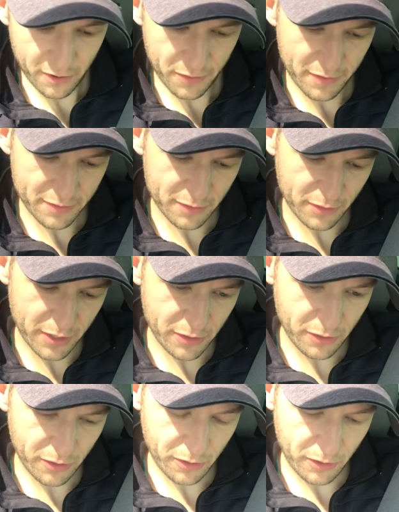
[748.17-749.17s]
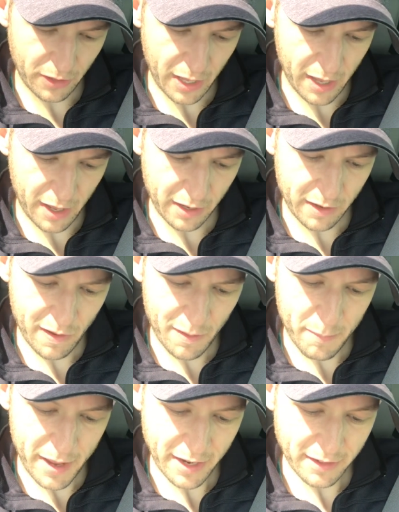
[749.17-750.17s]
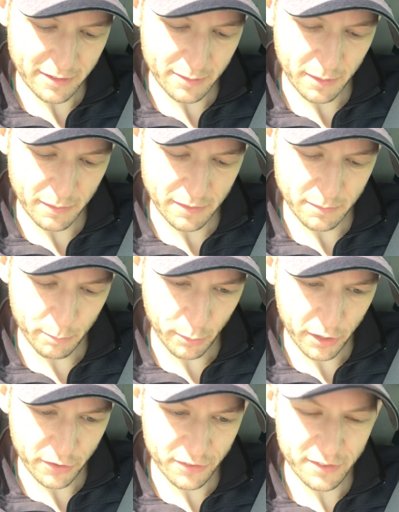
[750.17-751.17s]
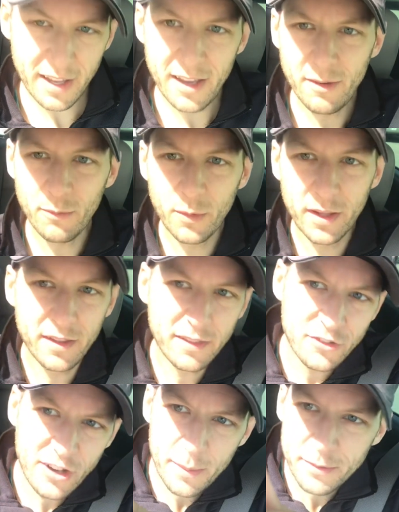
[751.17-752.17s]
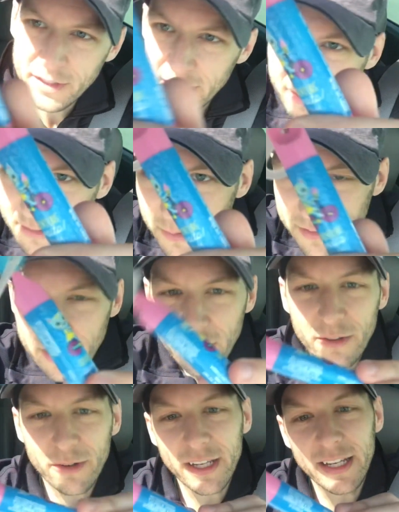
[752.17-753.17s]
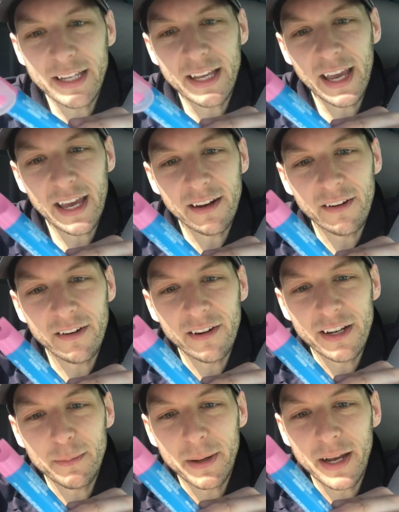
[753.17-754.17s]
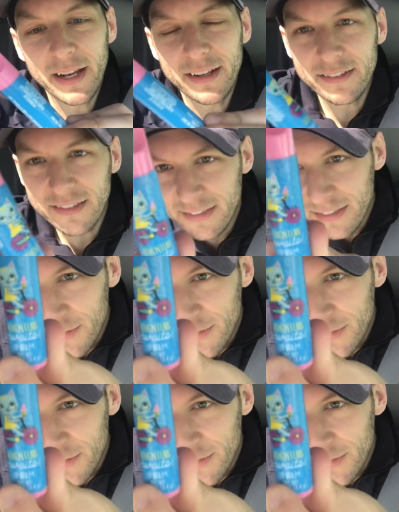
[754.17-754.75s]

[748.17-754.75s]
her this little uh, compact brush set with chapstick. So it's got a little kitty cat on a bike. It says